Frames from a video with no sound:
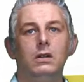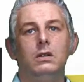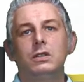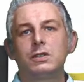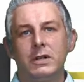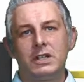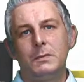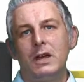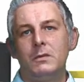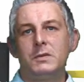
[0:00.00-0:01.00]
Automatic
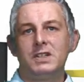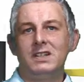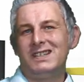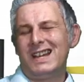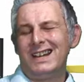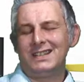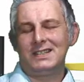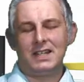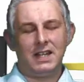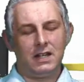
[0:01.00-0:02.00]
payment machines and
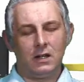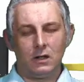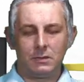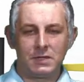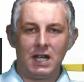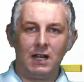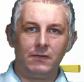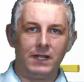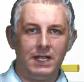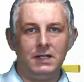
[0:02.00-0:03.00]
ticket columns have
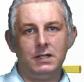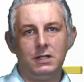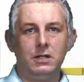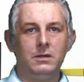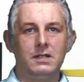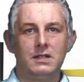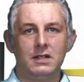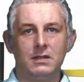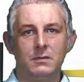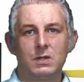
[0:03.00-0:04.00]
heating units in
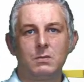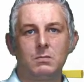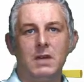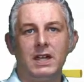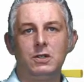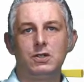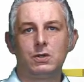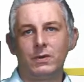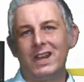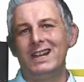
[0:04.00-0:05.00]
them to make
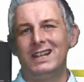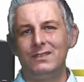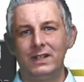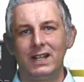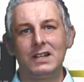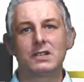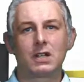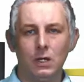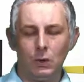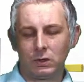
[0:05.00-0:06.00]
sure that if it gets
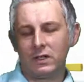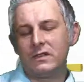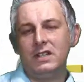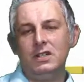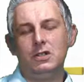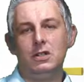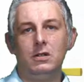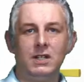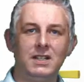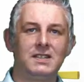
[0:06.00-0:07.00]
cold, these
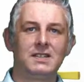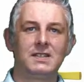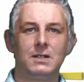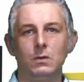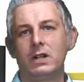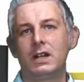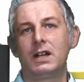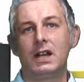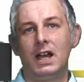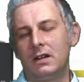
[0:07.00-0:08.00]
units still
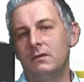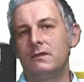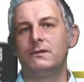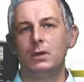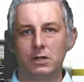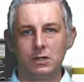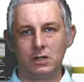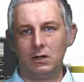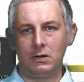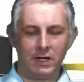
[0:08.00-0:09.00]
can function
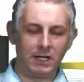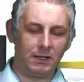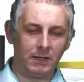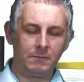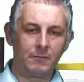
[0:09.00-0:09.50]
correctly.